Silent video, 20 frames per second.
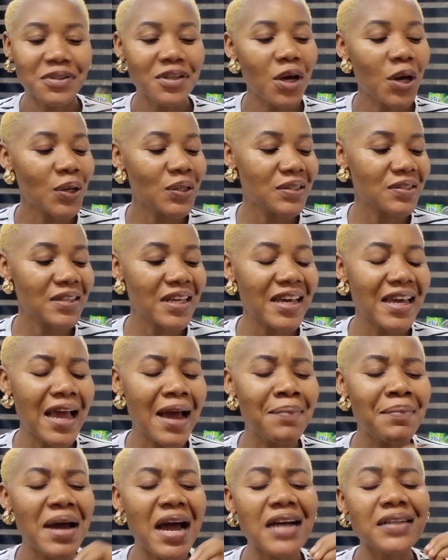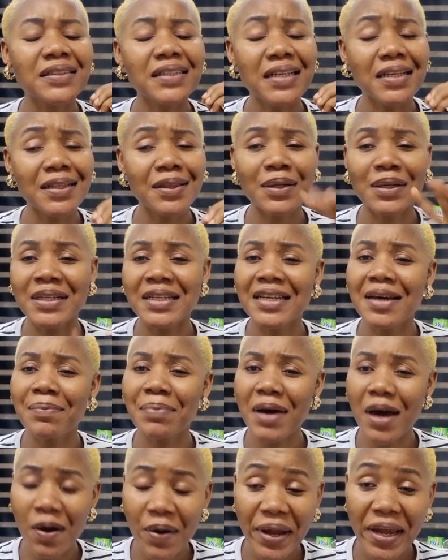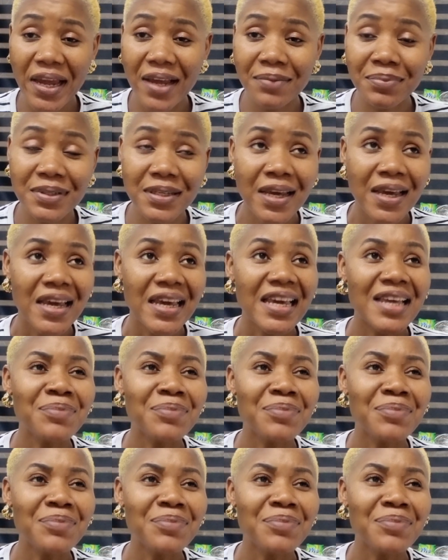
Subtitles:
So today I'm actually talking about herbs.